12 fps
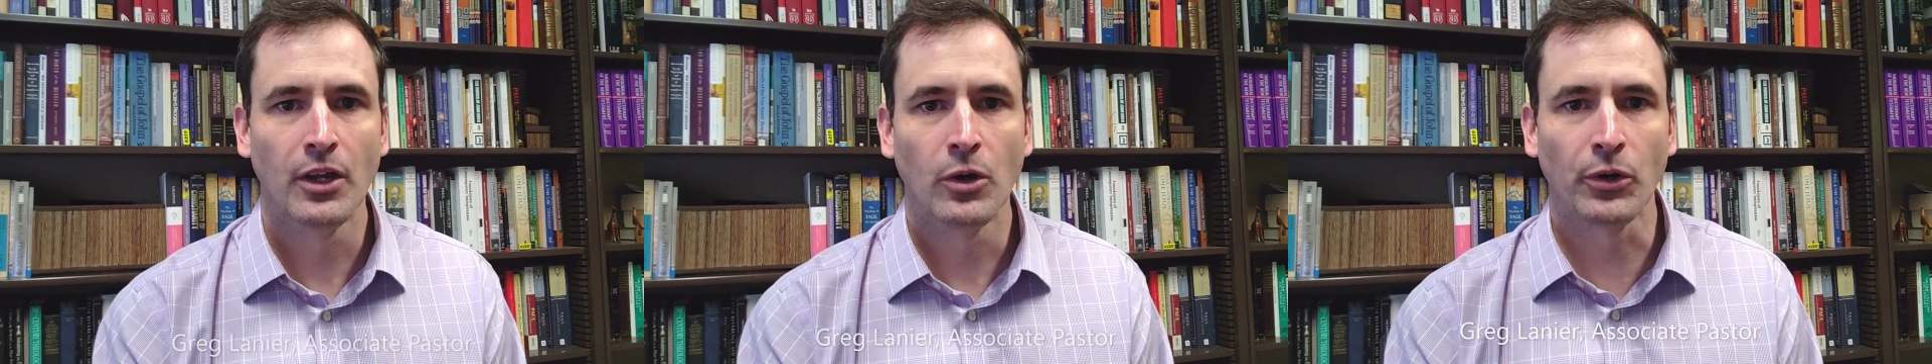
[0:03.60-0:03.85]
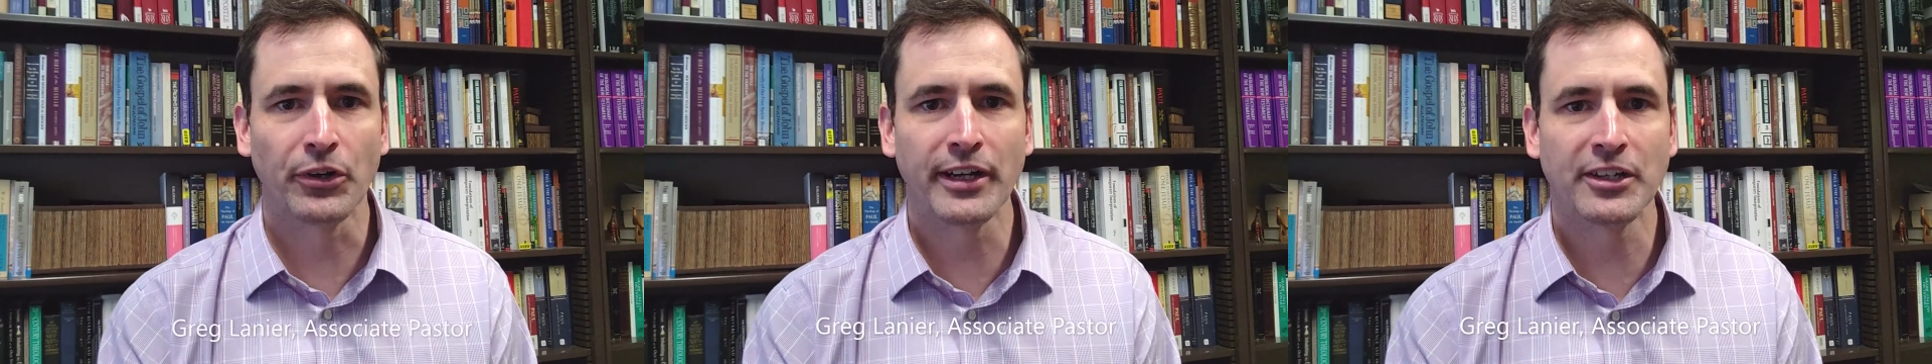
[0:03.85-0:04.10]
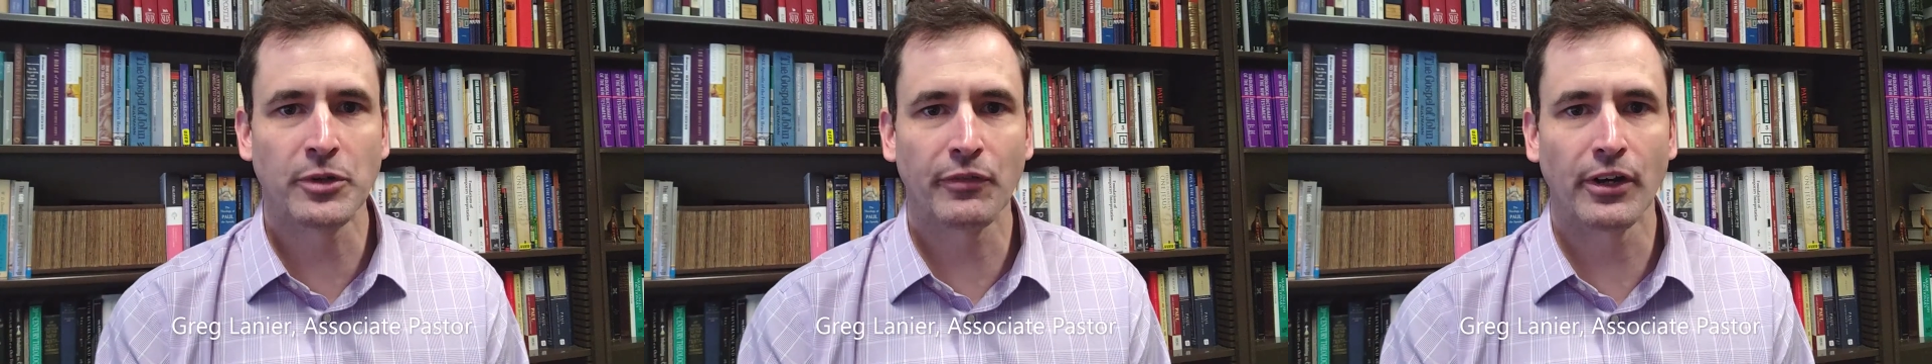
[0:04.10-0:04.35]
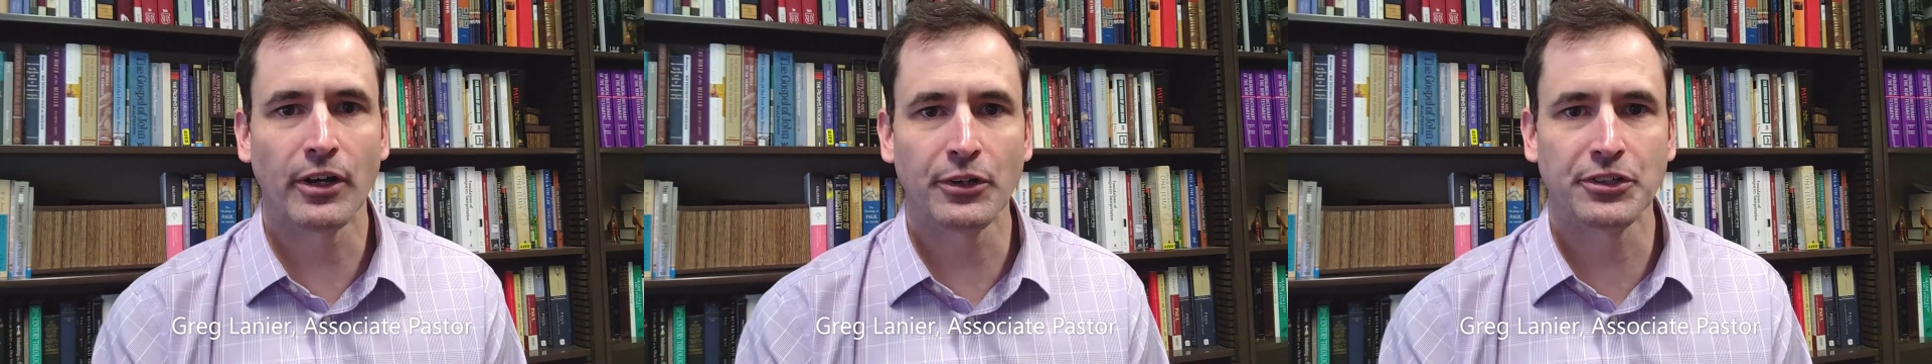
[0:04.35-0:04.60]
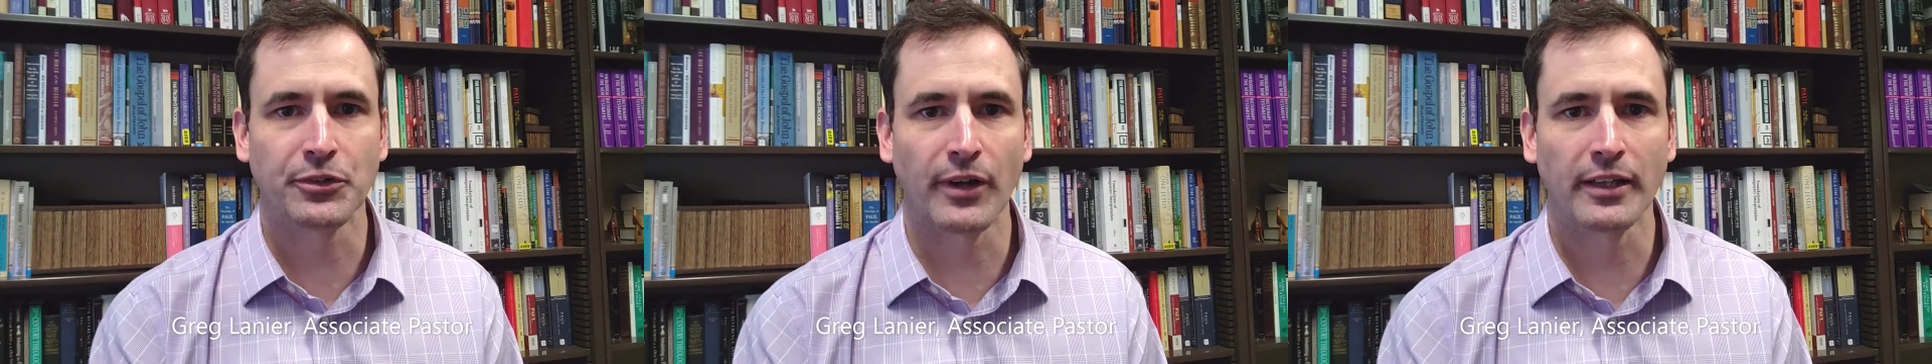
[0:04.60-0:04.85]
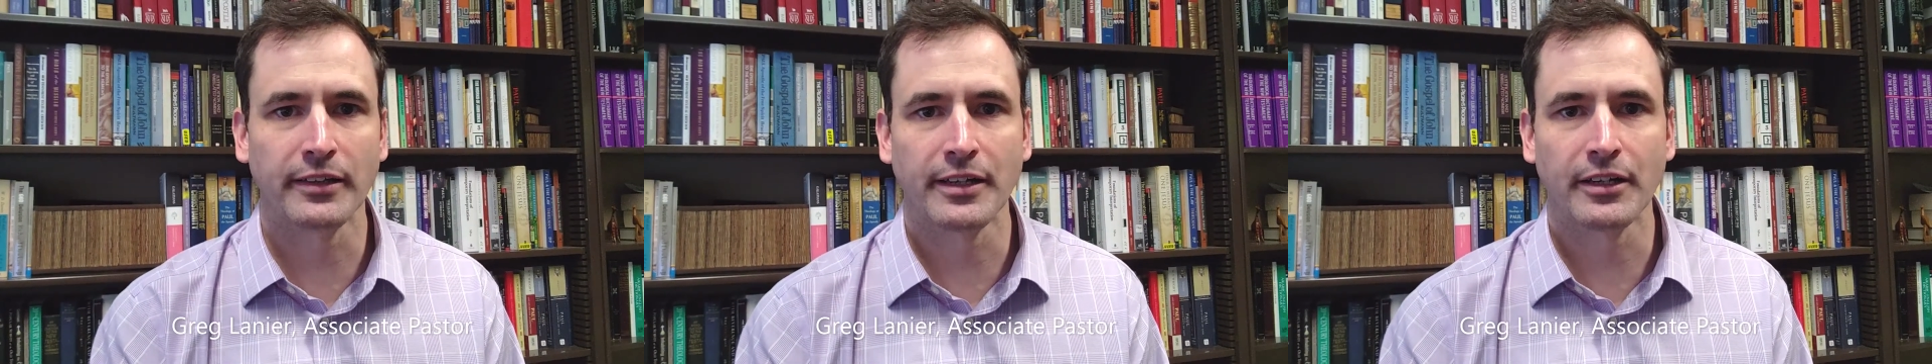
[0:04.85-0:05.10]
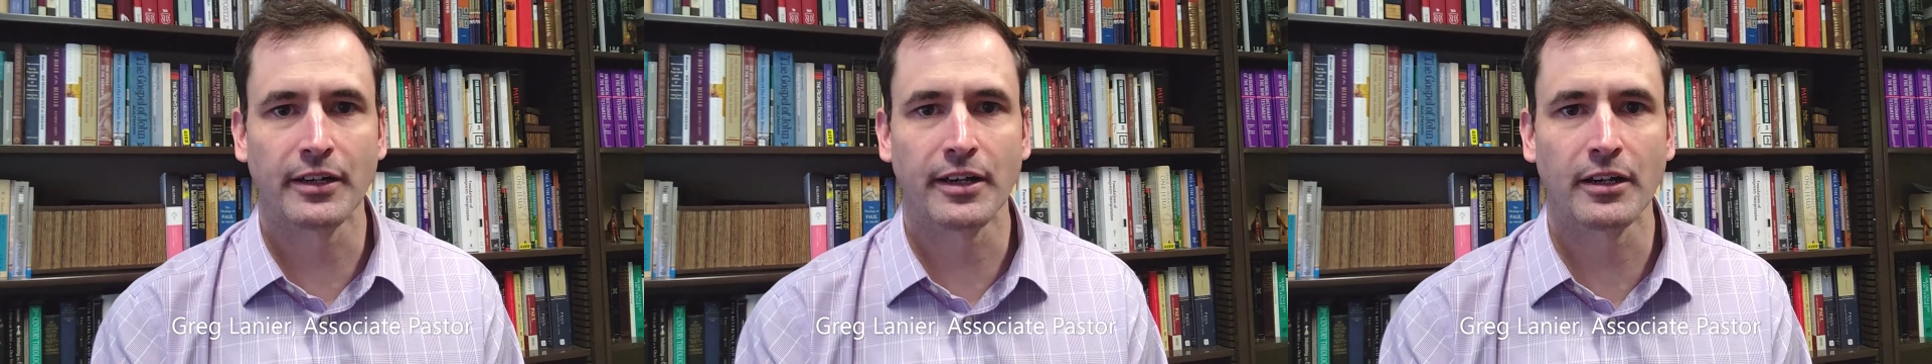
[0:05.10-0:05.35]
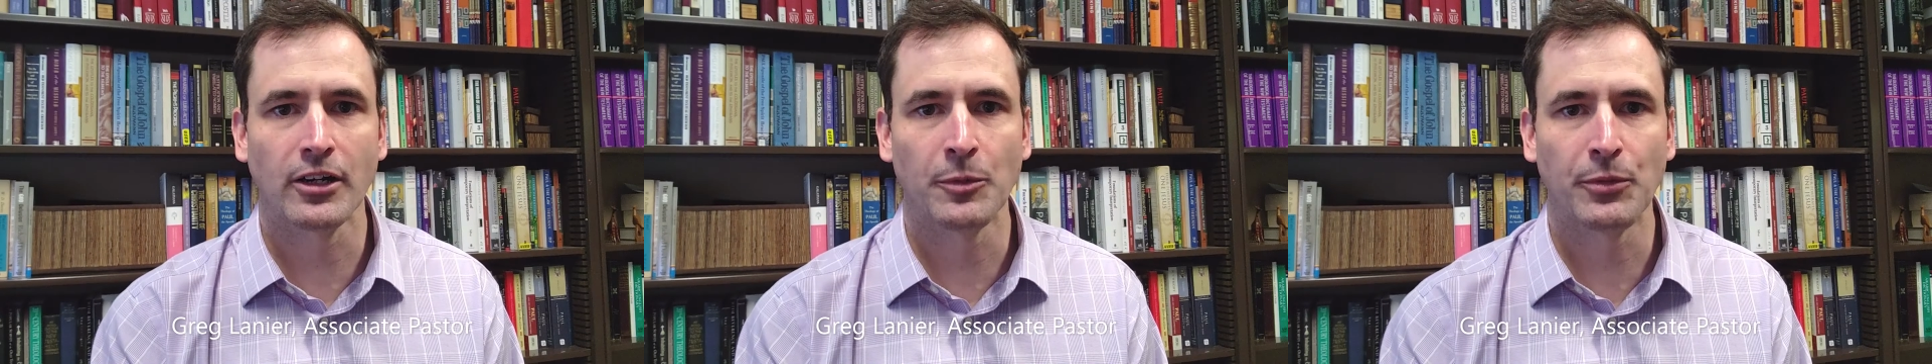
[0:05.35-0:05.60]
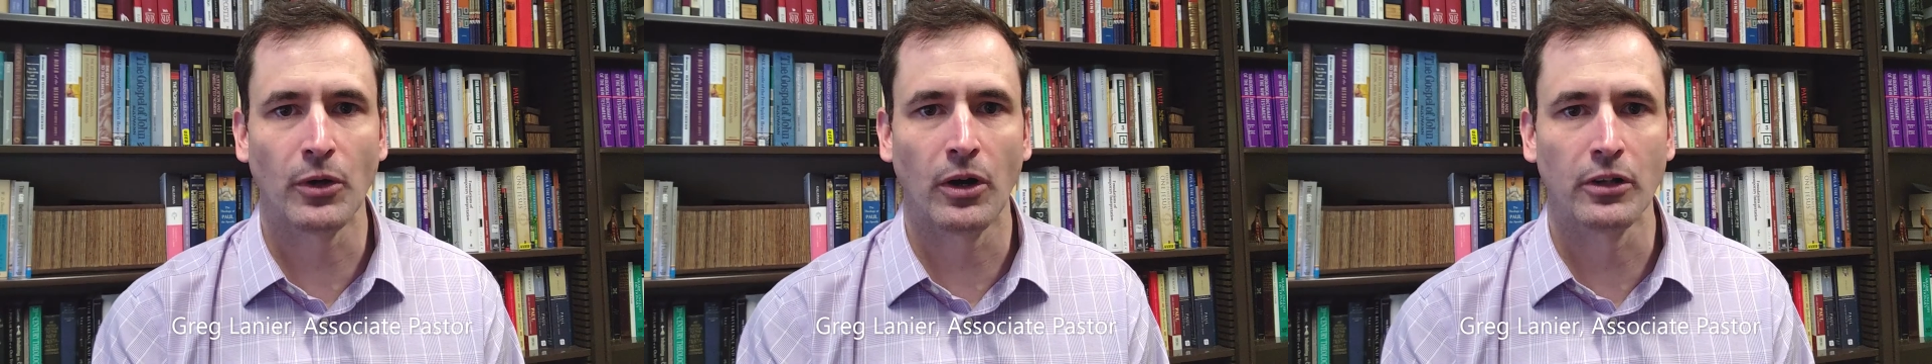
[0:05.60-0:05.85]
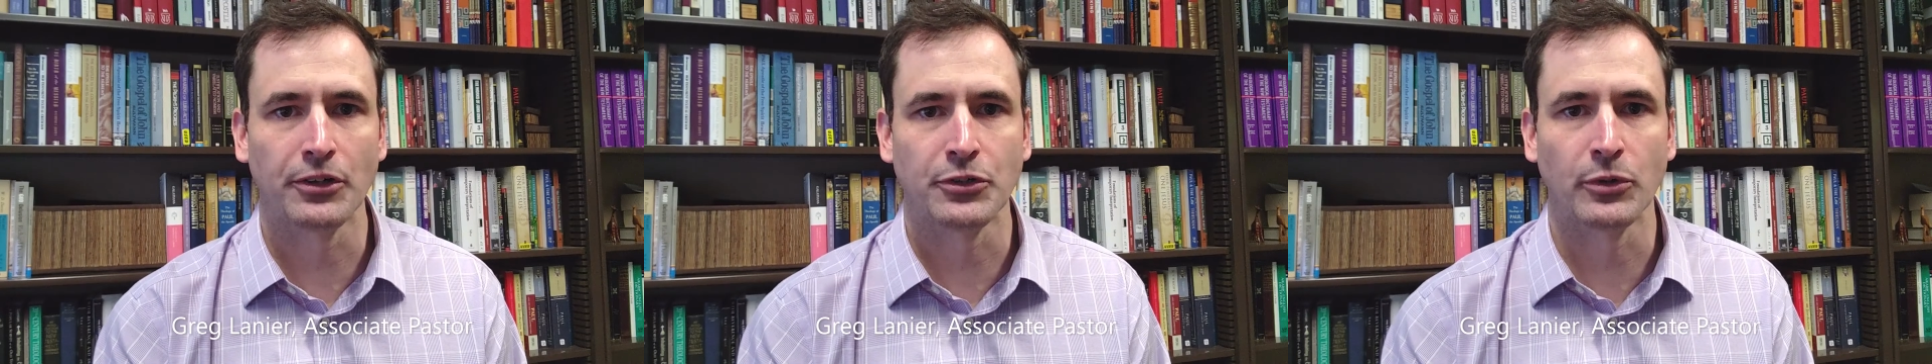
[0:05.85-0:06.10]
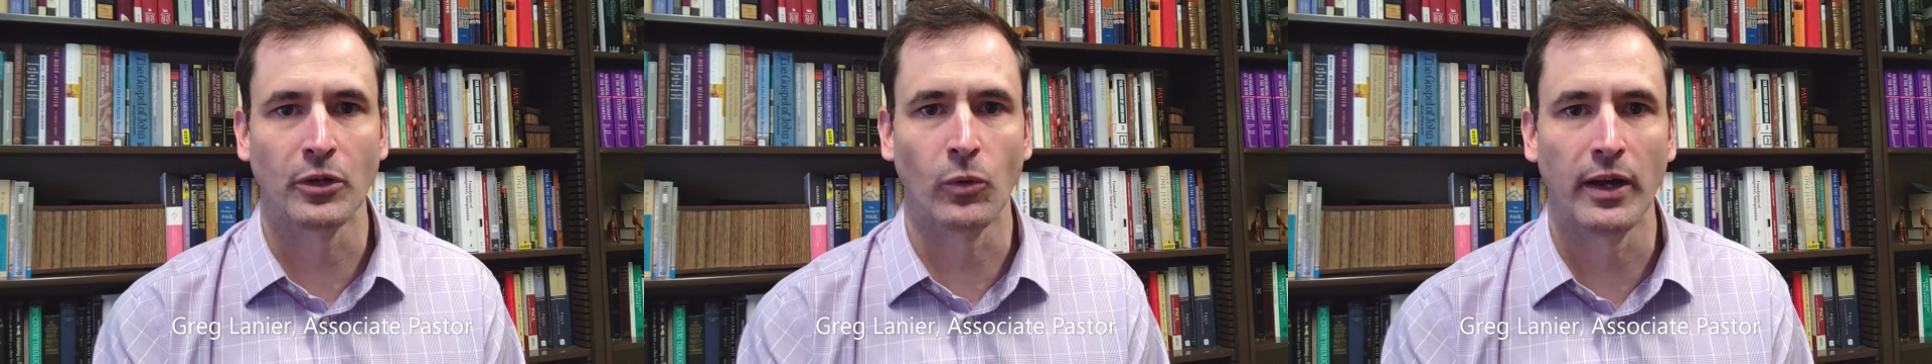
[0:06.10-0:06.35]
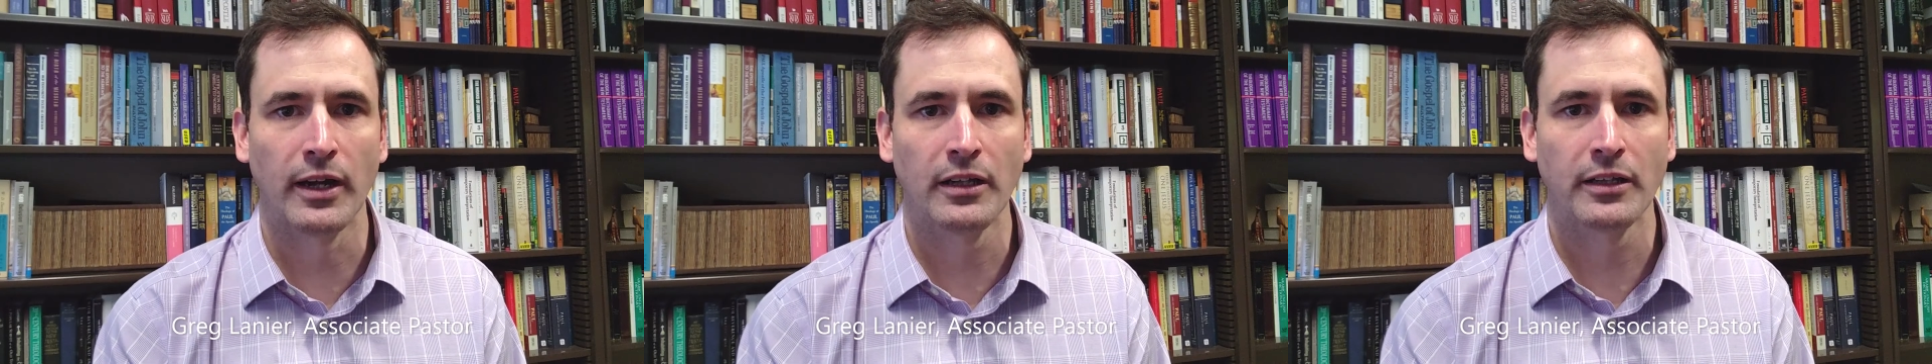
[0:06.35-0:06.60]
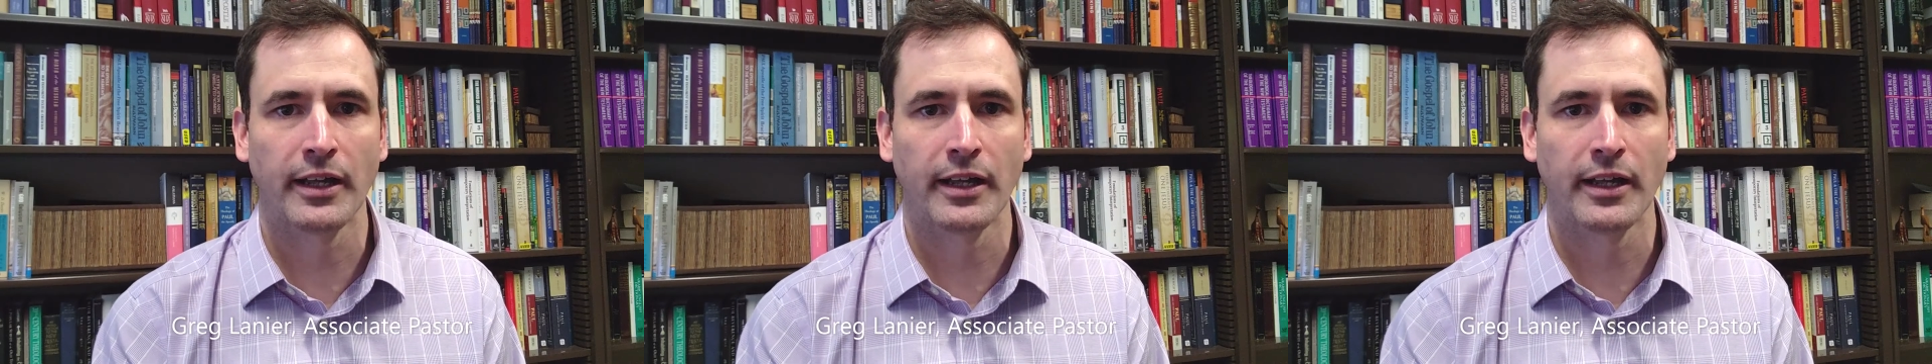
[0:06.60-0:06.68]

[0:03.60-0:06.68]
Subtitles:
Well, greetings, River Oaks. Greg Lanier here. Hope you all are doing well.